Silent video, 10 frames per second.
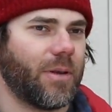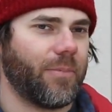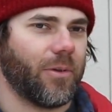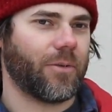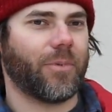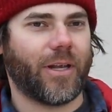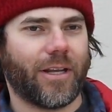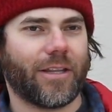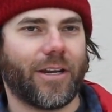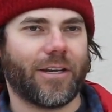People
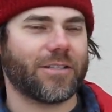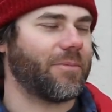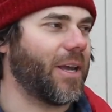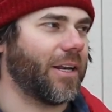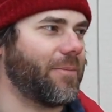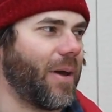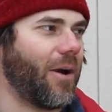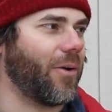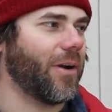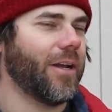complaining that it doesn't make any
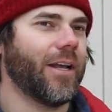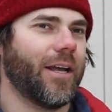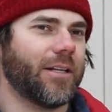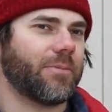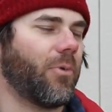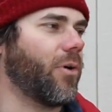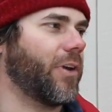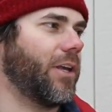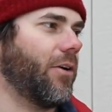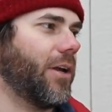power. It's more of
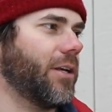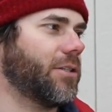a gearing